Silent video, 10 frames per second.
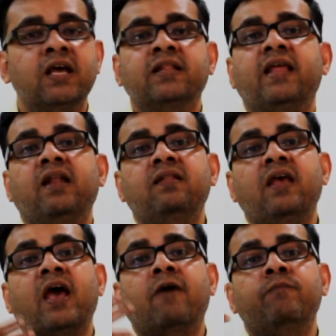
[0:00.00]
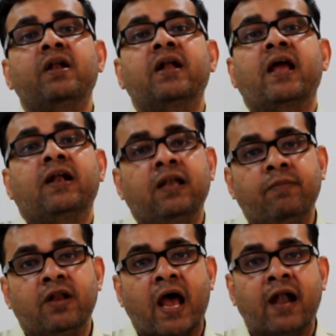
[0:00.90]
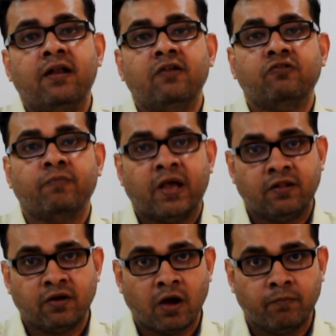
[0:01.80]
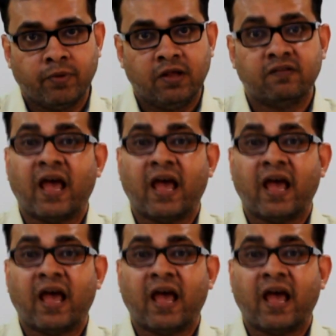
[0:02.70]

then they have been directly been addressed by the companies,